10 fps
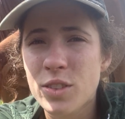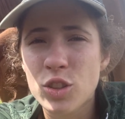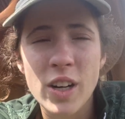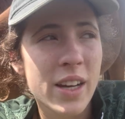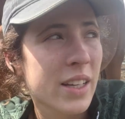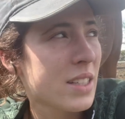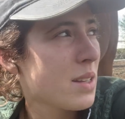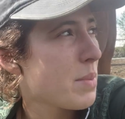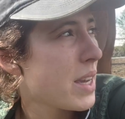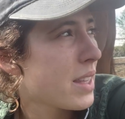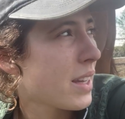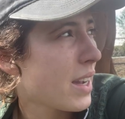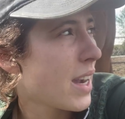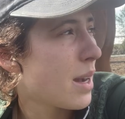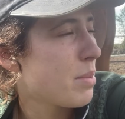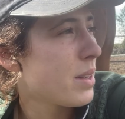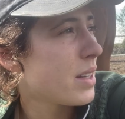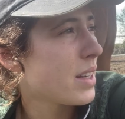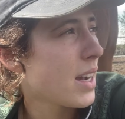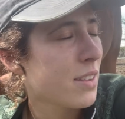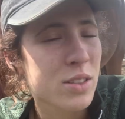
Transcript: trying to make that happen and have